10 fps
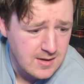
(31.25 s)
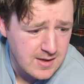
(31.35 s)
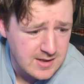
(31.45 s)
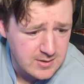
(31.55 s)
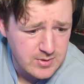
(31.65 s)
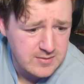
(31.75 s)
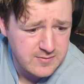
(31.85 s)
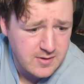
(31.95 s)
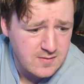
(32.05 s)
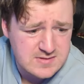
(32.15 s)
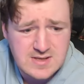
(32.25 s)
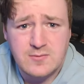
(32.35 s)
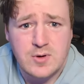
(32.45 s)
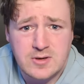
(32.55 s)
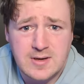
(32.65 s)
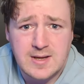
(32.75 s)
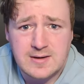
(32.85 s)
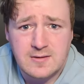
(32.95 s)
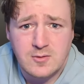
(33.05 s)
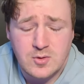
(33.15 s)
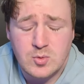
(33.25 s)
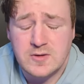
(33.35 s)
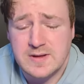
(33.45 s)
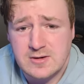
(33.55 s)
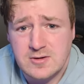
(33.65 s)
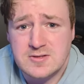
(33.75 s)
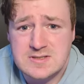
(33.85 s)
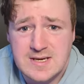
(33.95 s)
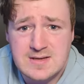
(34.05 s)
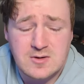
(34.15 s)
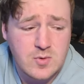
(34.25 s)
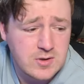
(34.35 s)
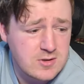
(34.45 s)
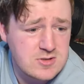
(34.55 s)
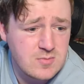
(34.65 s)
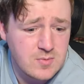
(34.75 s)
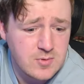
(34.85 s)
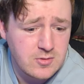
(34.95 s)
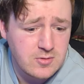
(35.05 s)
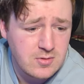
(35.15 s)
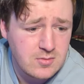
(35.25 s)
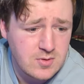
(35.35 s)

We have one on the NRL site and one on Superbrew,